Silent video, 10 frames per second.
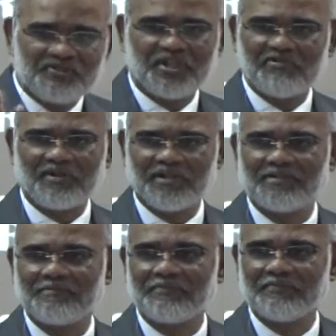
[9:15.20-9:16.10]
children.
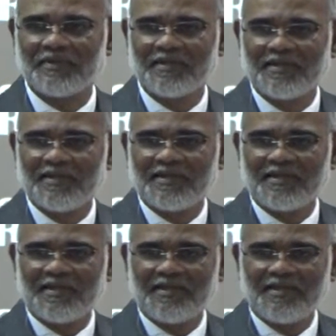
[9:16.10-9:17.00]

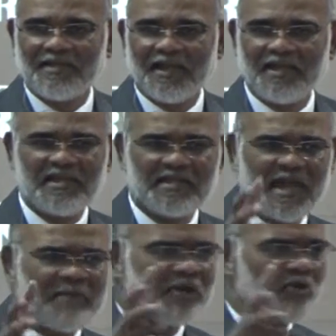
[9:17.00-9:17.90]
And yet
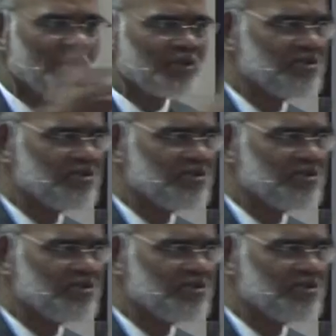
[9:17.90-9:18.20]
Amnon wanted